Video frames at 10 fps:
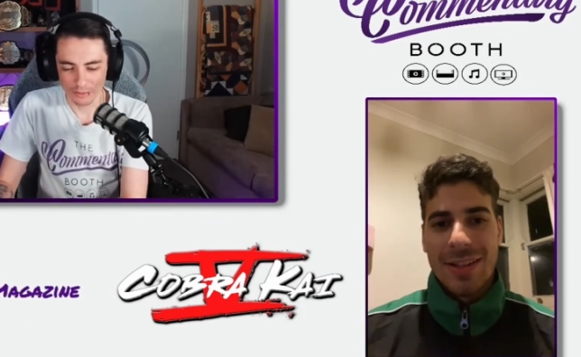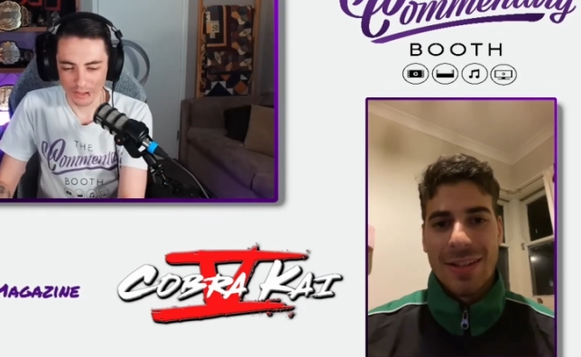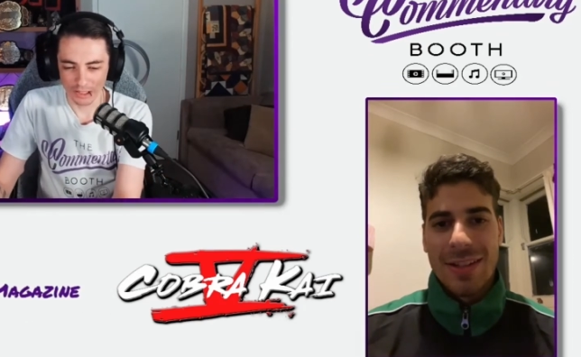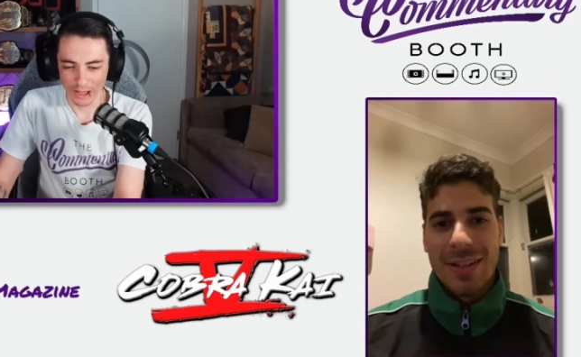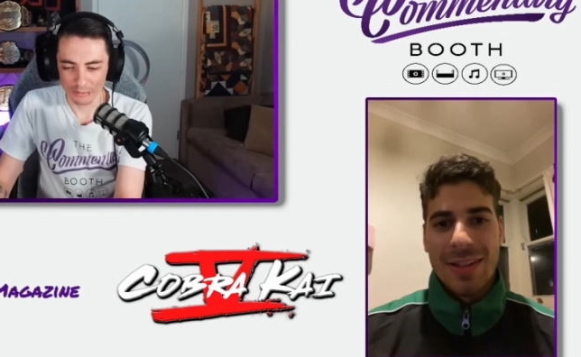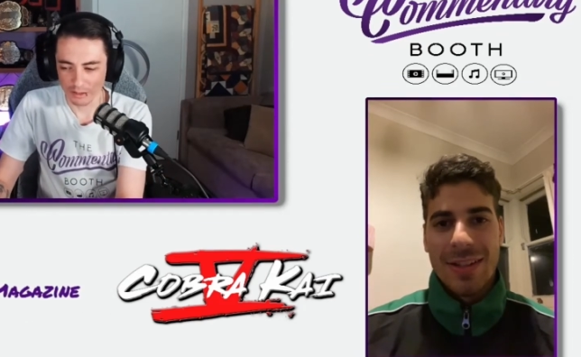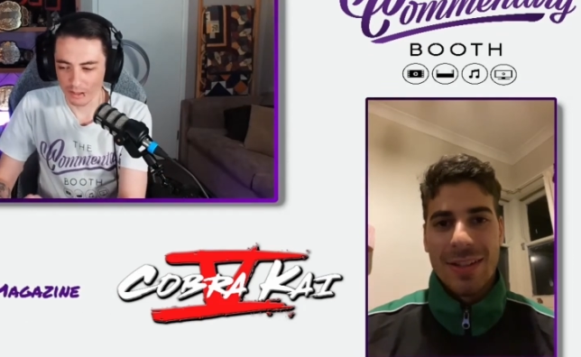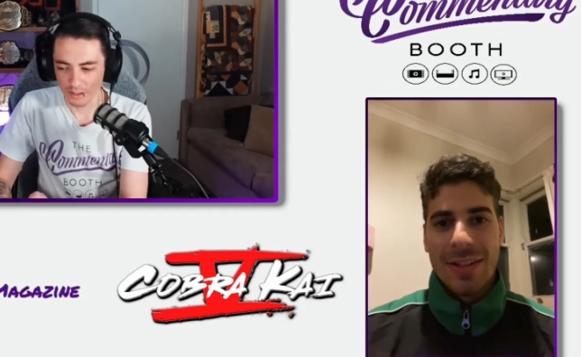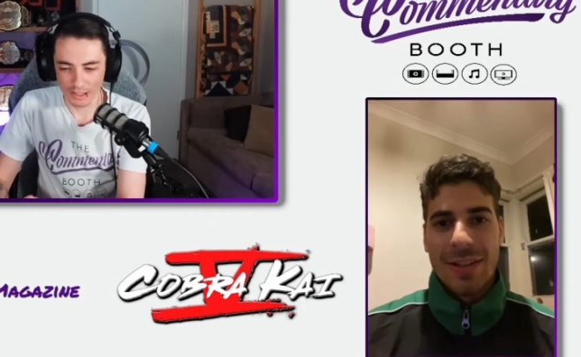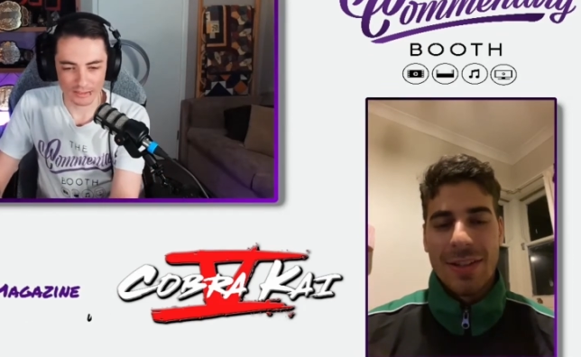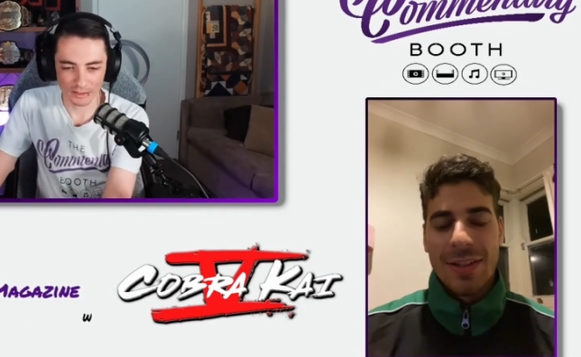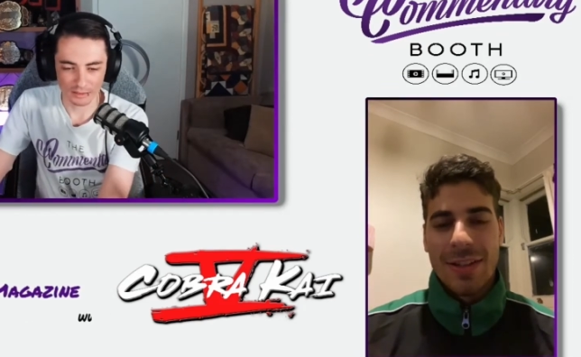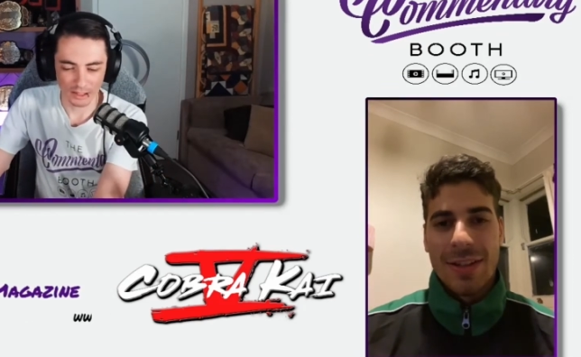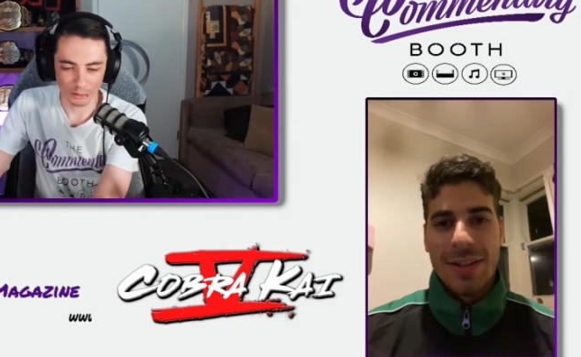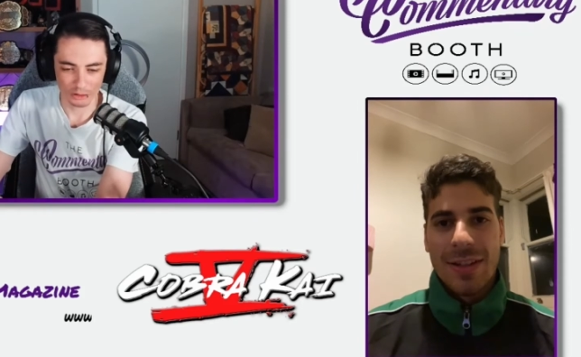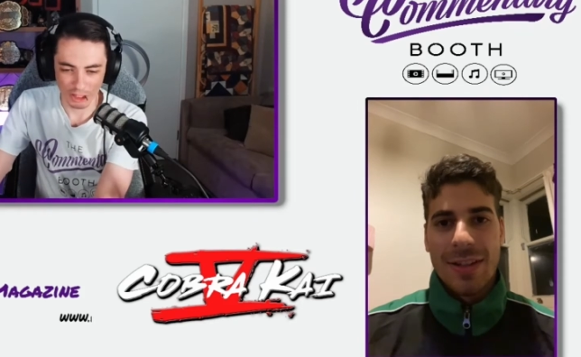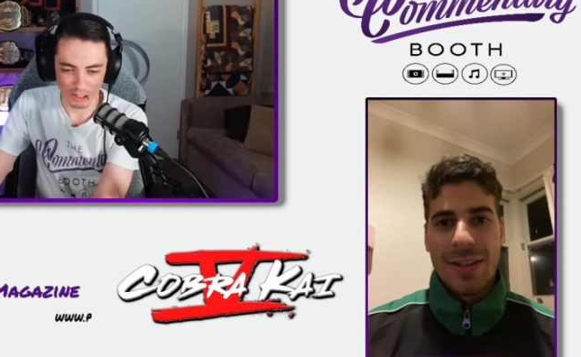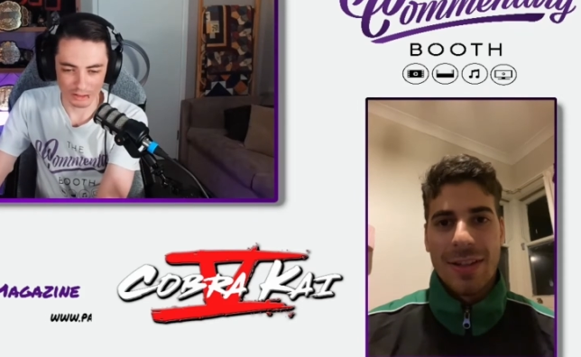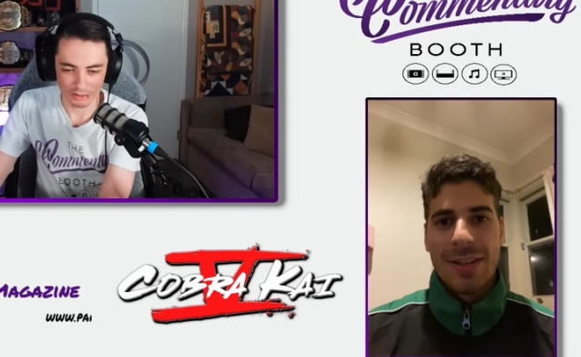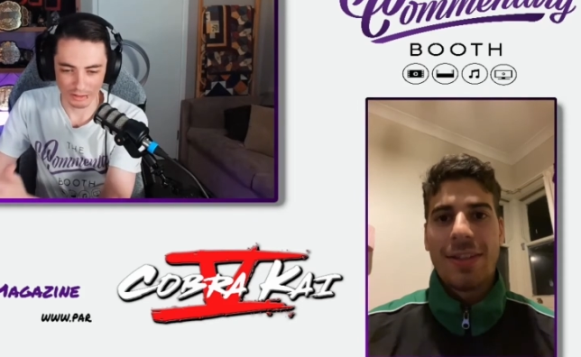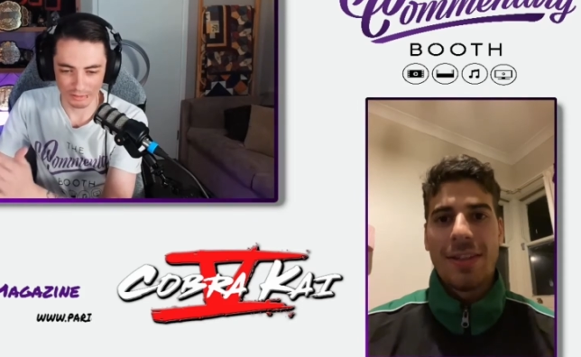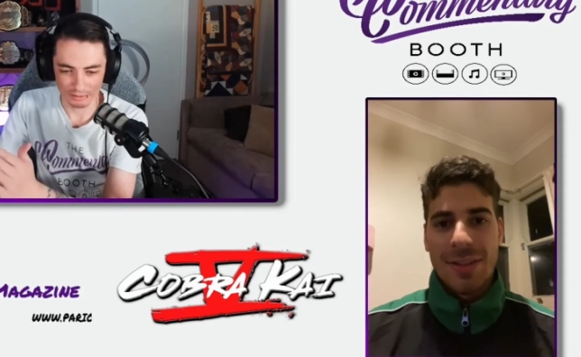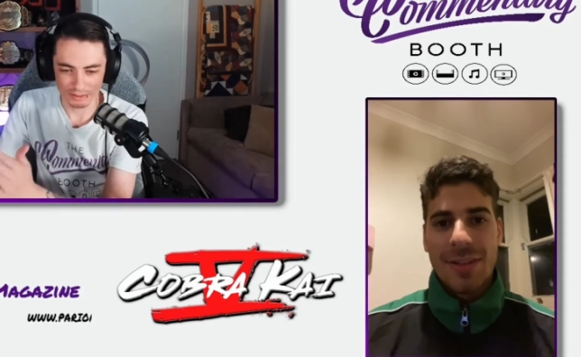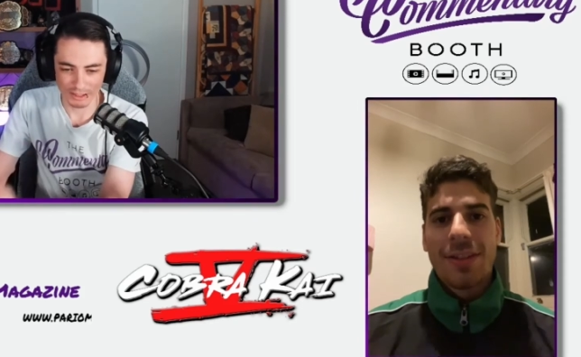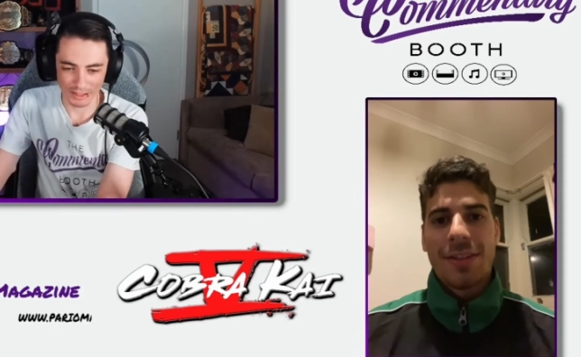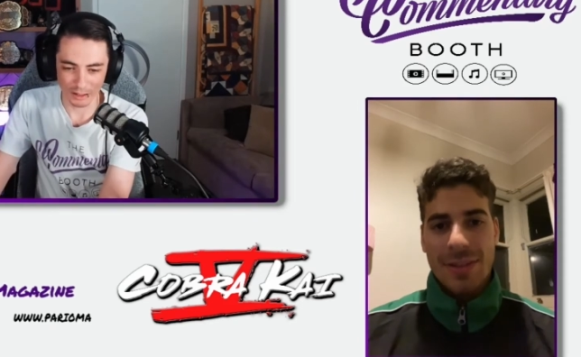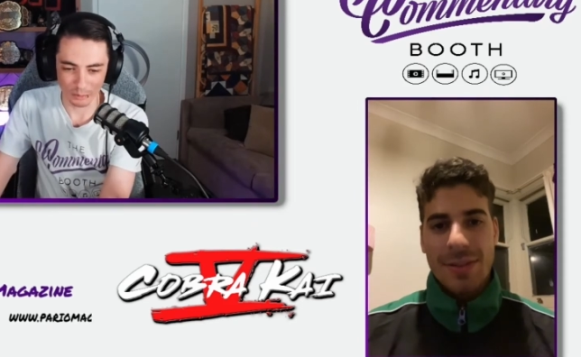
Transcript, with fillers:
Speaker 1: for their life and then that's it. They don't change. They're set in their